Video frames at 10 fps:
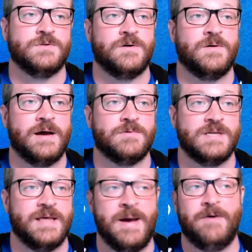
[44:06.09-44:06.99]
So I will say
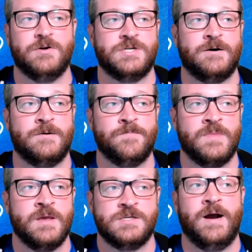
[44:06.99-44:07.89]
that PowerShell.
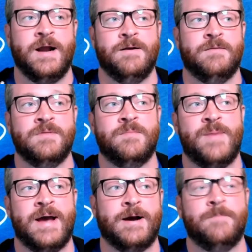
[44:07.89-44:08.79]
So, all right, let me
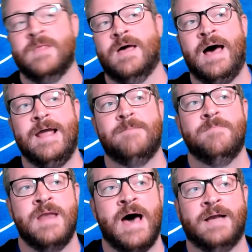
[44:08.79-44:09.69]
back up. I
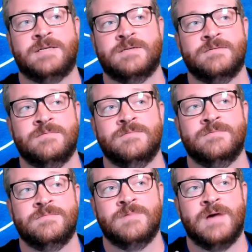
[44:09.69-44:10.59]

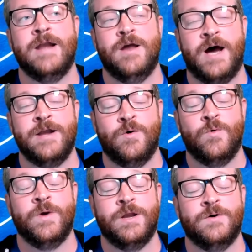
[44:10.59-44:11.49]
know
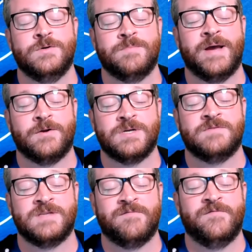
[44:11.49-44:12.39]
Windows and Microsoft
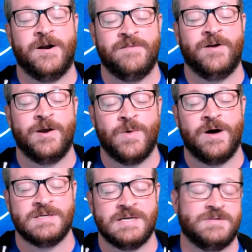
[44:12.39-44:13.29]
stuff very, very well
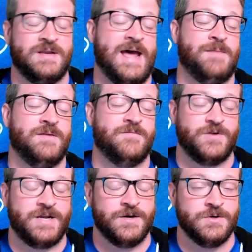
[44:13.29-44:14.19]
because I was an admin for
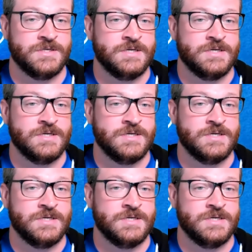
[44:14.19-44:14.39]
years.